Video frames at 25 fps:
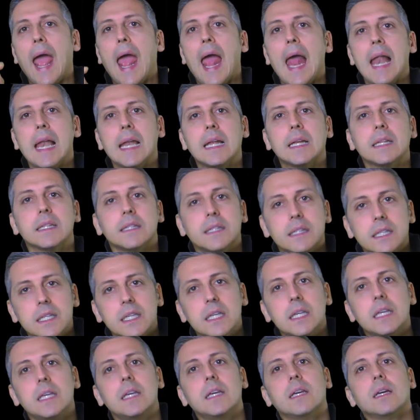
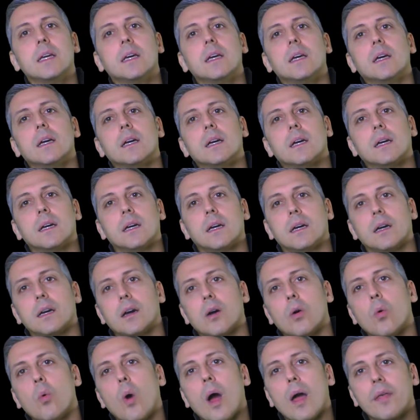
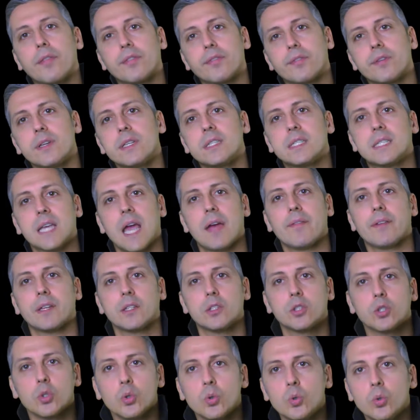
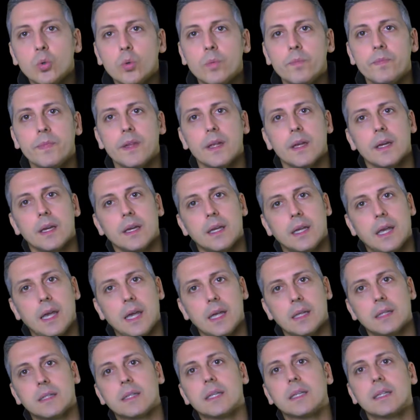LD1372
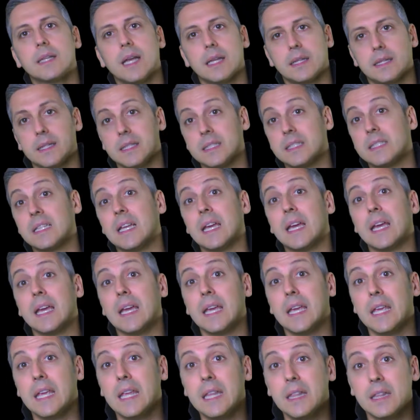kit, that is
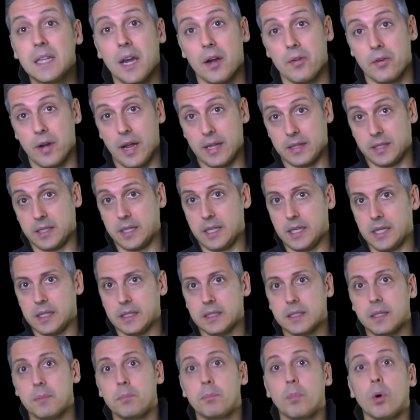the indirect
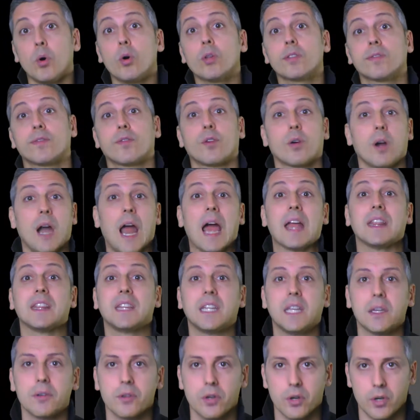kit, both for
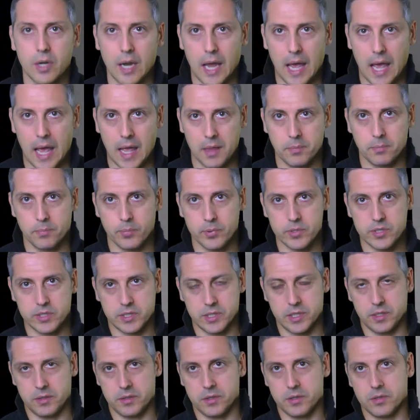anterior and
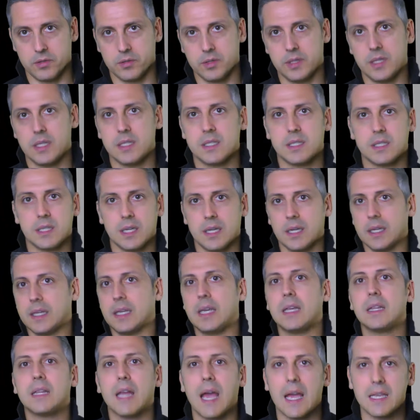posterior. This
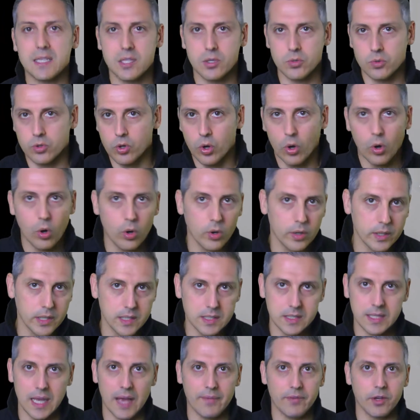kit, as you know,
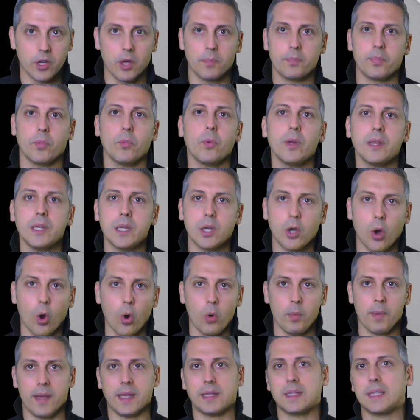is developed with the
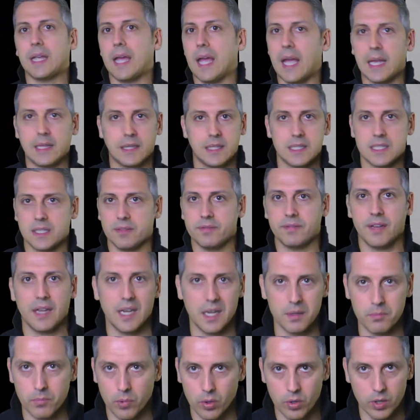Comet and is
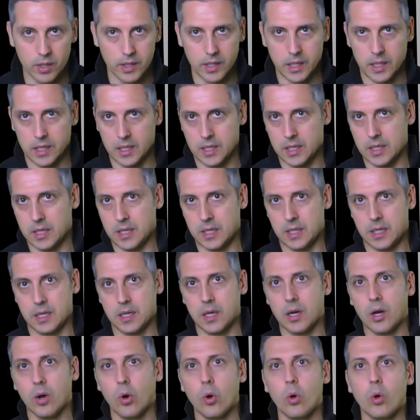available in
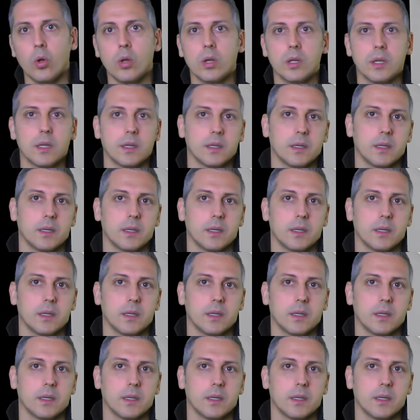all